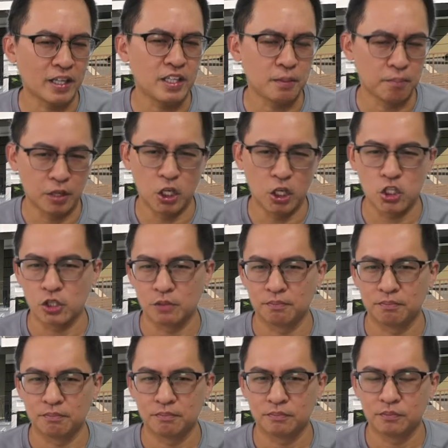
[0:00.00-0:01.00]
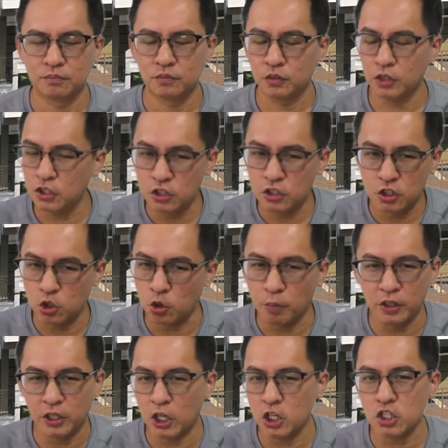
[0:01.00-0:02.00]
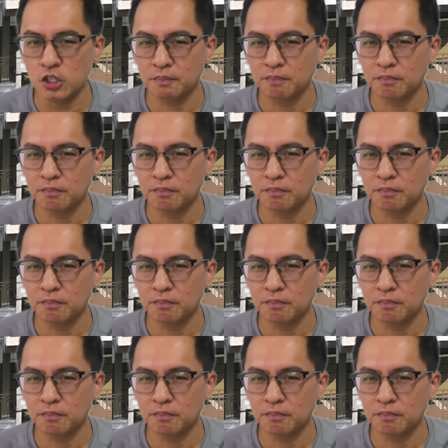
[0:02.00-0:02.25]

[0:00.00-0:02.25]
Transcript: in Malaysia. This is human nature.